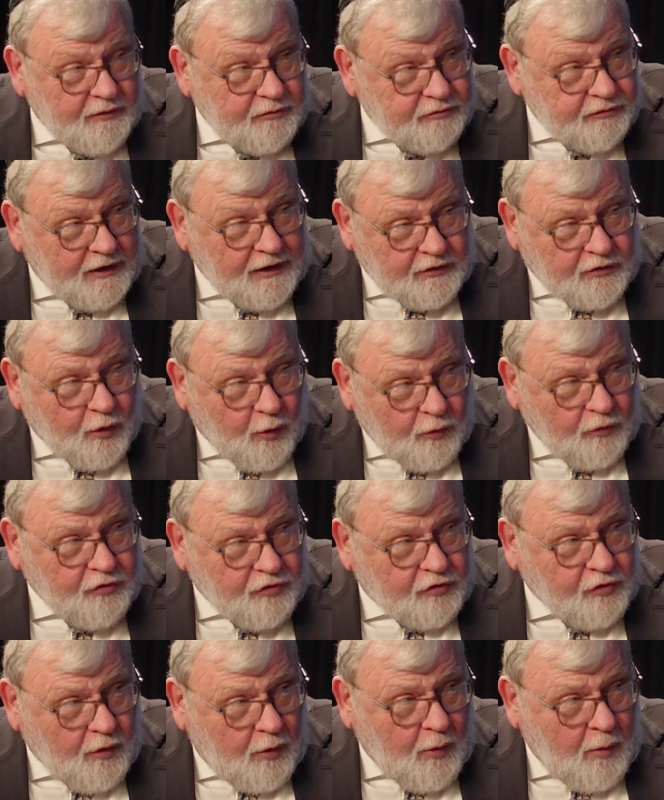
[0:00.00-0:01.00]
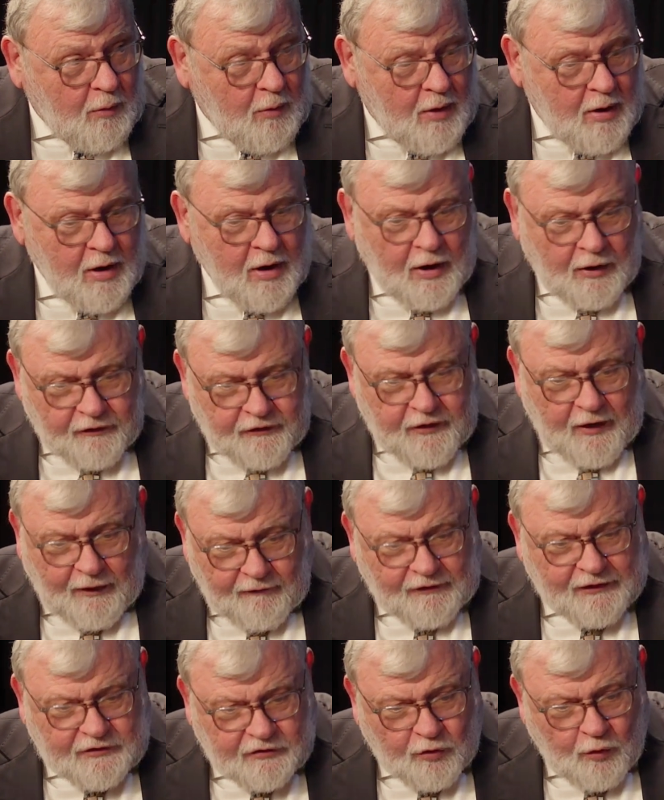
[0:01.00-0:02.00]
Reduce 2, the
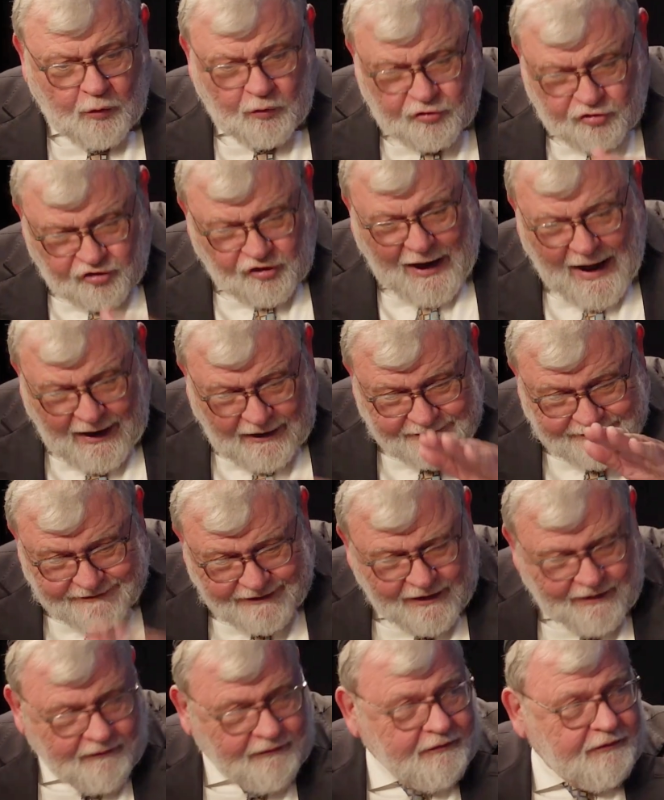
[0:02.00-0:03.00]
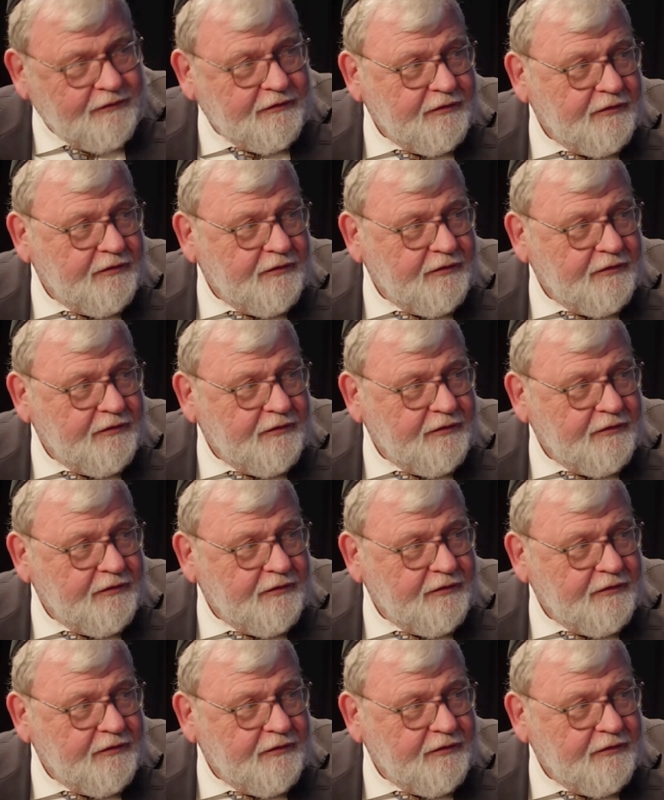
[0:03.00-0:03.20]
other 2 shall live.